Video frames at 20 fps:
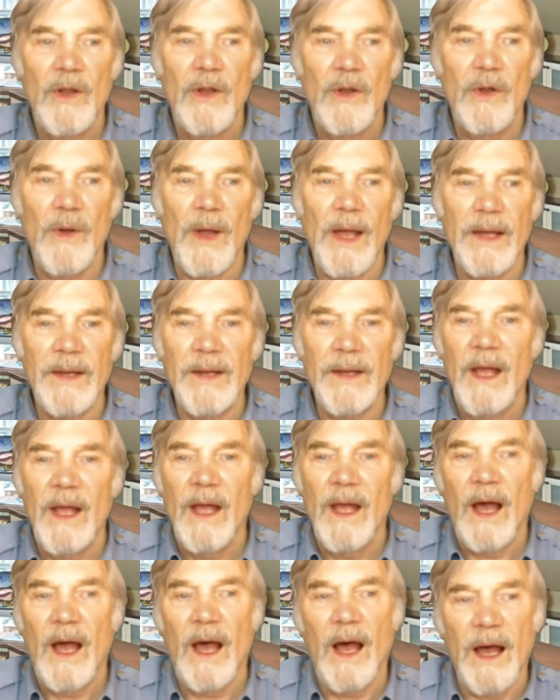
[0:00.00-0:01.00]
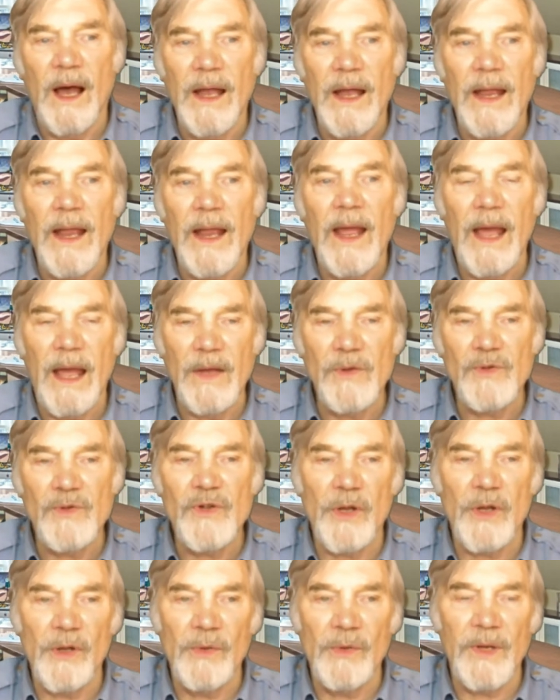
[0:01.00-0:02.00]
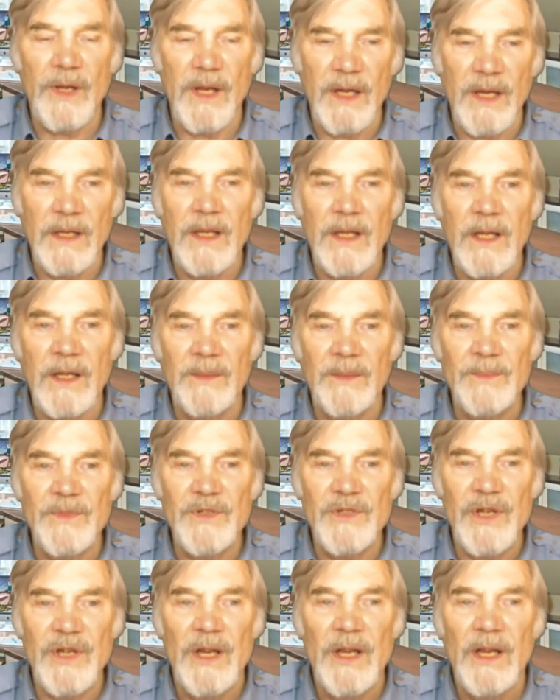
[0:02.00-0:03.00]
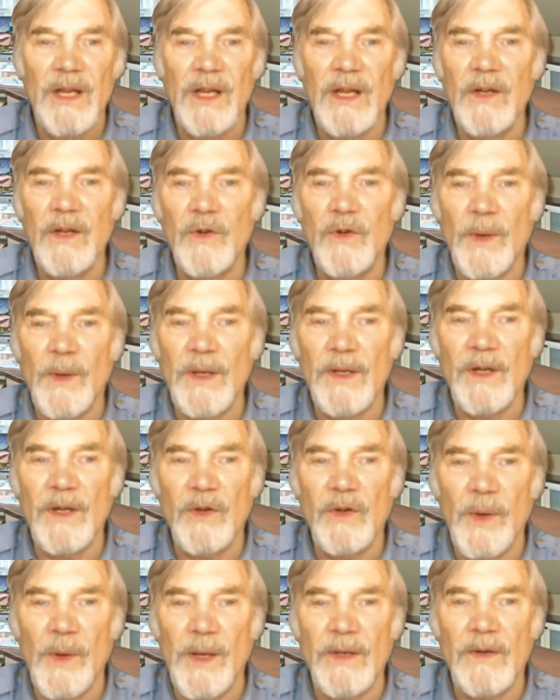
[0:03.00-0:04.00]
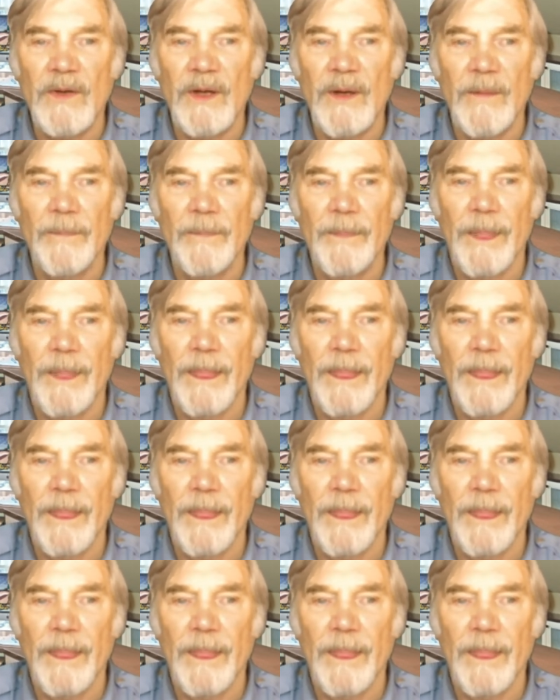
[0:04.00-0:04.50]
who had high household incomes in 2020.